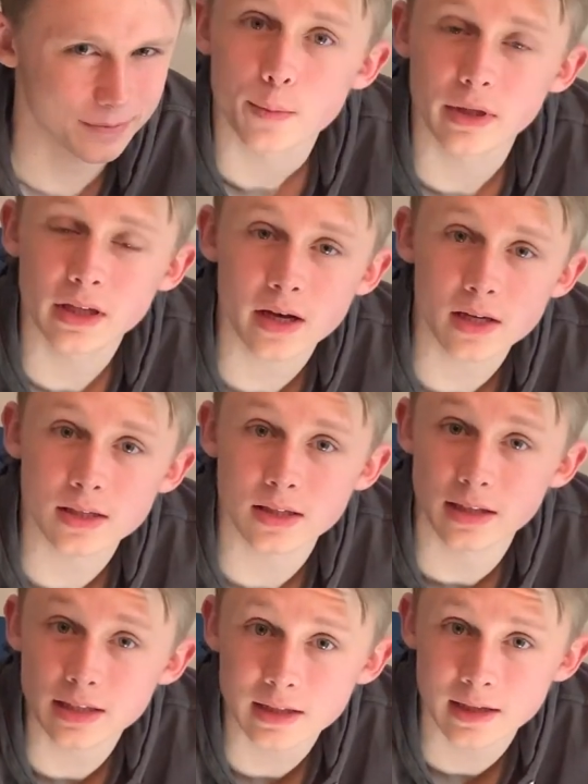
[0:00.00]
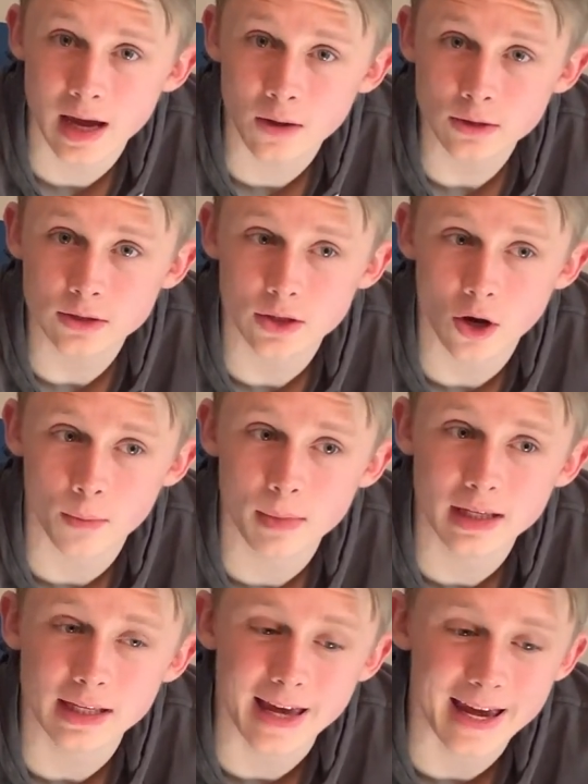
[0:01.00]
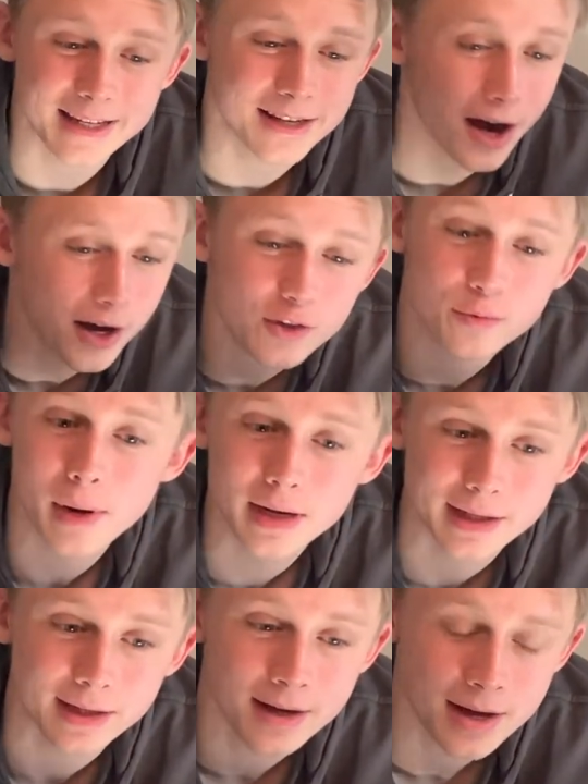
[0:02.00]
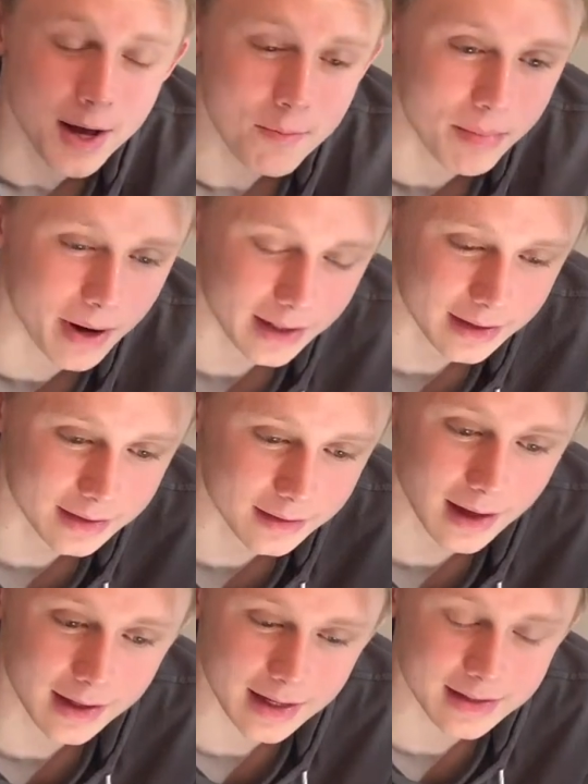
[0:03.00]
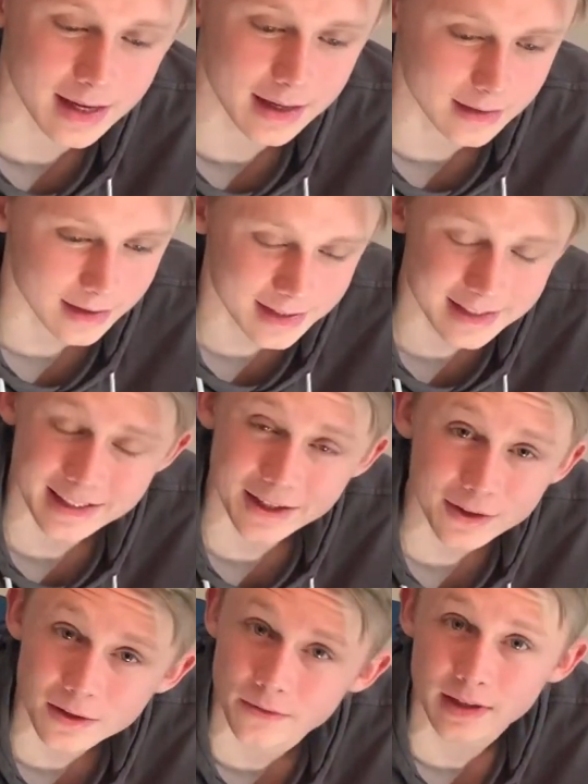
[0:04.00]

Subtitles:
Because these accounts are making a ton of money by, like I said, stealing